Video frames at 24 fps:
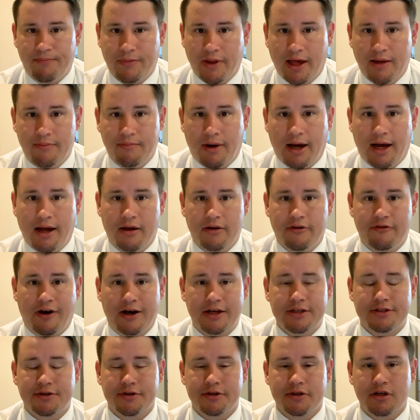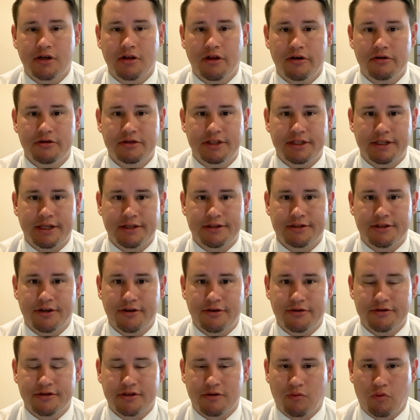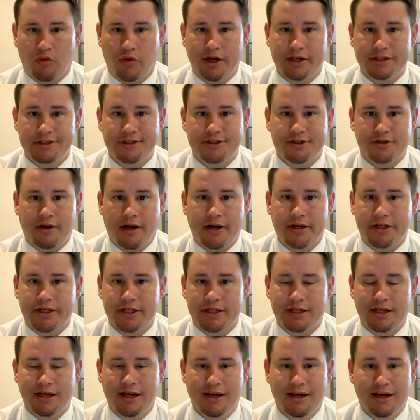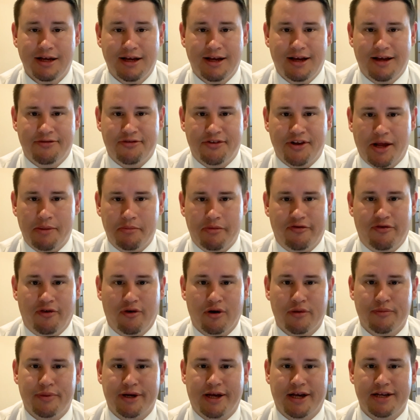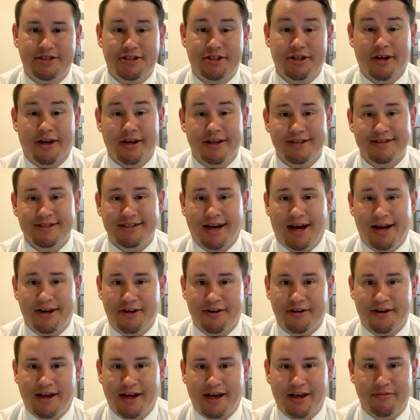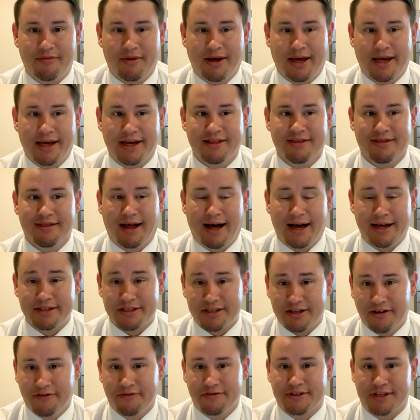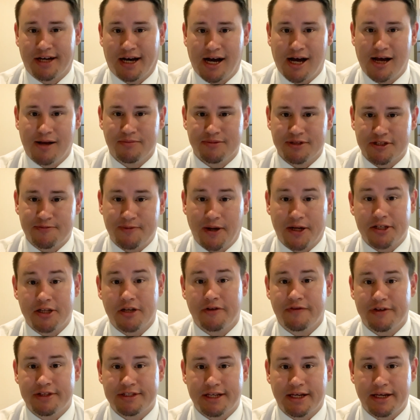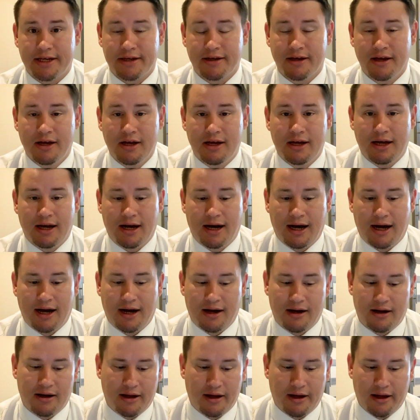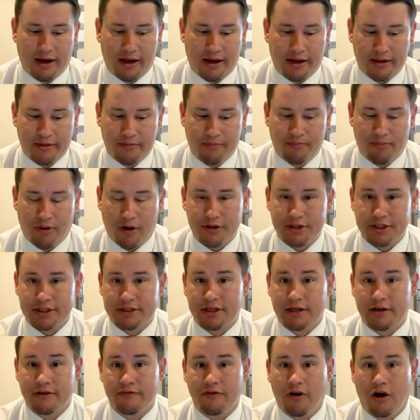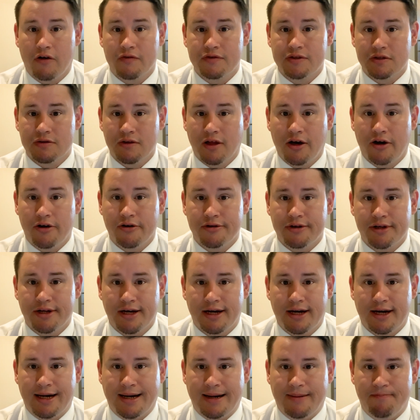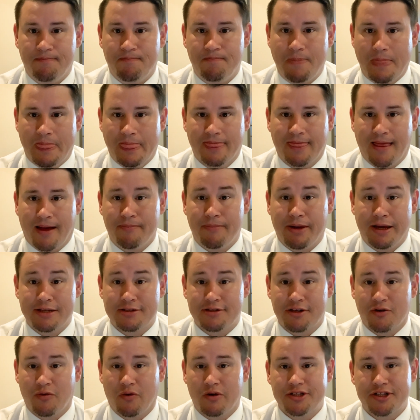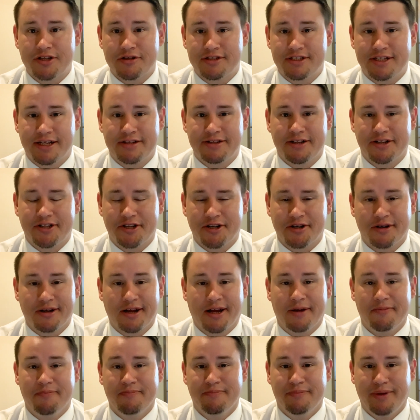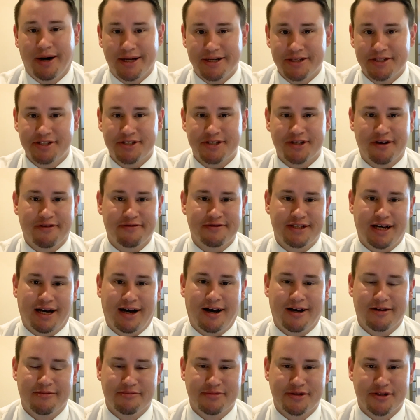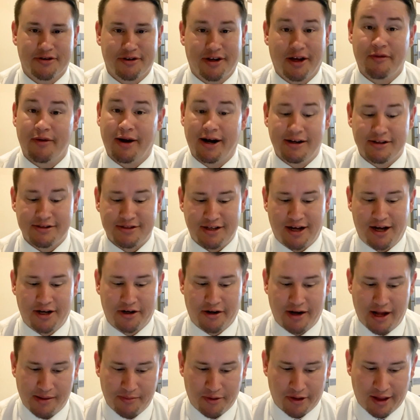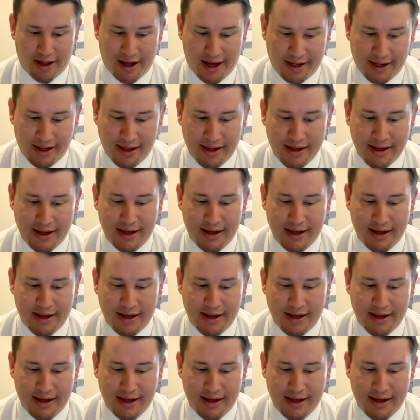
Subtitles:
And my advice for your closing is to do some wrist stretching the day before, because you're going to sign your name a lot of times, especially if it's a purchase that involves a loan. That bank's going to want your signature a bunch of times. So get ready to sign your name a lot.